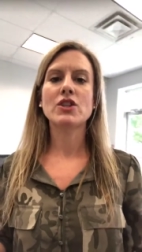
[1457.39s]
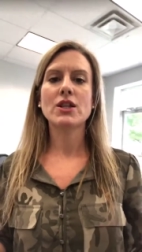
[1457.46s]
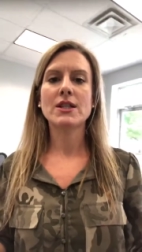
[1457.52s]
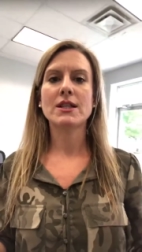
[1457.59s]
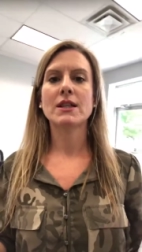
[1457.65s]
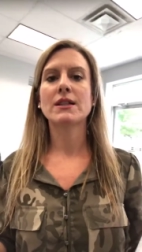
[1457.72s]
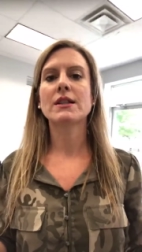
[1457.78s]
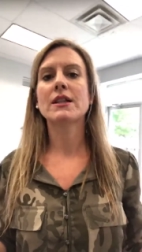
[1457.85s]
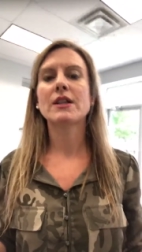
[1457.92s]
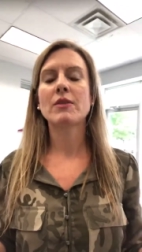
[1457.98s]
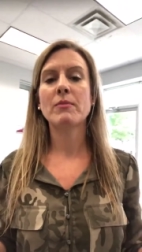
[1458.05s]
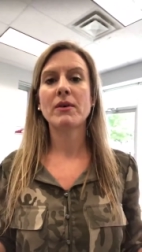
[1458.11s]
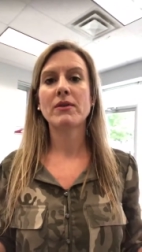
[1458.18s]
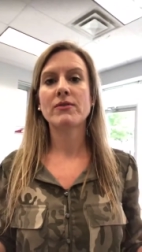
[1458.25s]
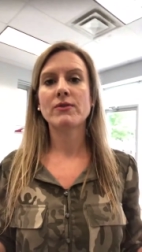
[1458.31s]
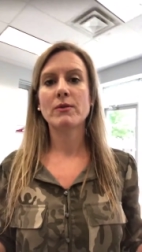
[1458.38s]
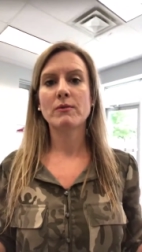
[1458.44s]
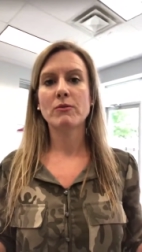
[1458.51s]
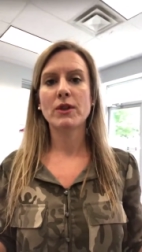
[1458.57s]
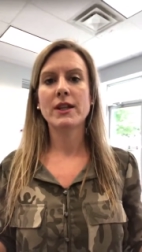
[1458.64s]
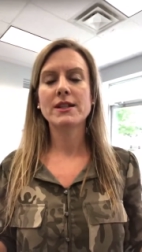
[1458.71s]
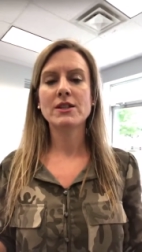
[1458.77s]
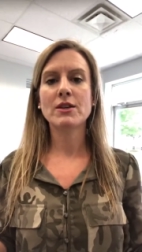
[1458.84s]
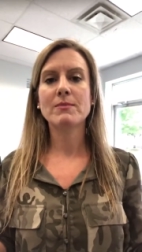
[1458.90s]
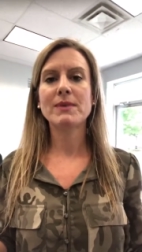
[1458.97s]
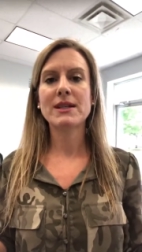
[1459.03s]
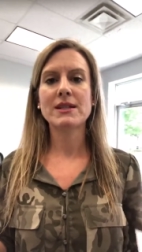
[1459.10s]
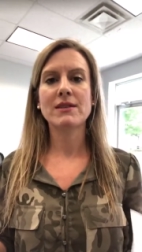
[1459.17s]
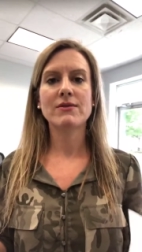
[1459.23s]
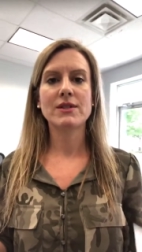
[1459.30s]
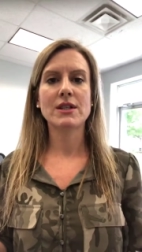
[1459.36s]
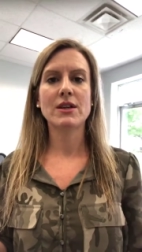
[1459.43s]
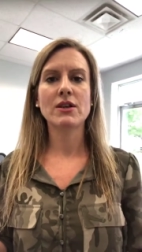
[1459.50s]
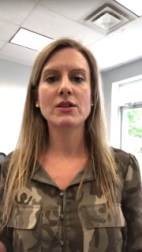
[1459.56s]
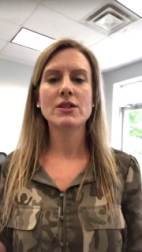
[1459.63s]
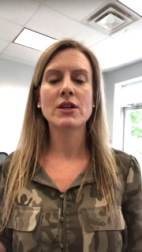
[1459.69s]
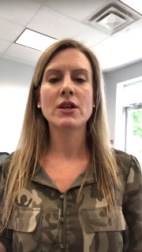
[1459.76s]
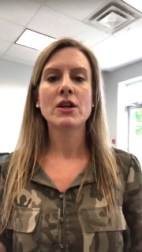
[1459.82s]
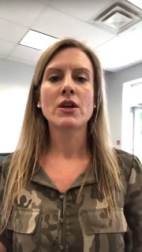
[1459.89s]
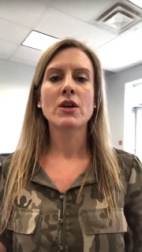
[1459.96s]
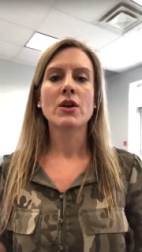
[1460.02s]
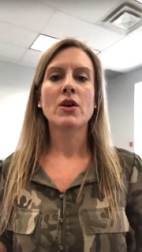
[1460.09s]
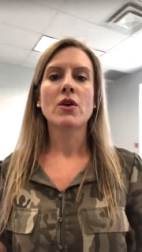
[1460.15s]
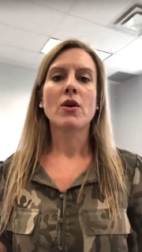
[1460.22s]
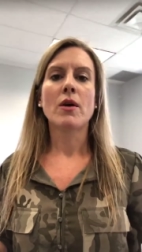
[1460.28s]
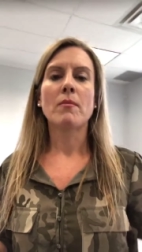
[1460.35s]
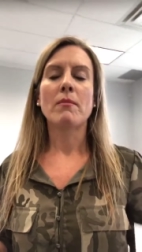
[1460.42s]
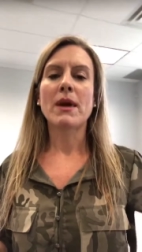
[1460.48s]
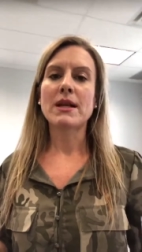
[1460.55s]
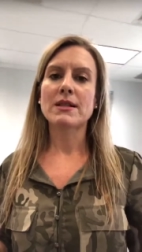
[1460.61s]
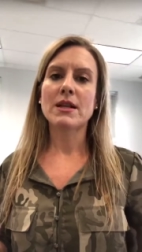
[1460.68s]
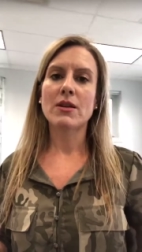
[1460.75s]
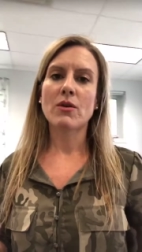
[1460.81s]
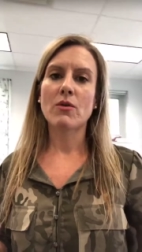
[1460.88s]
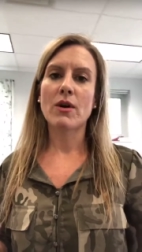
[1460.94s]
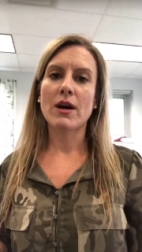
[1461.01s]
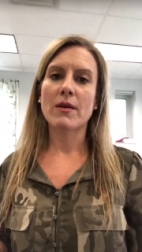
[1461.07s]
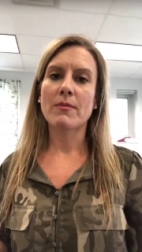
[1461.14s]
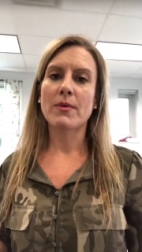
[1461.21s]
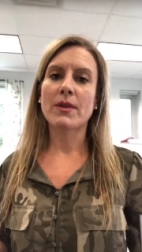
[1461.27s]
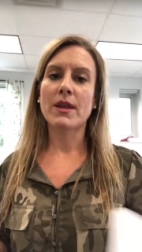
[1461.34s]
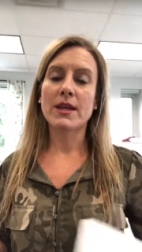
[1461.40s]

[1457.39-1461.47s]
just a little bit of tilt makes it go up.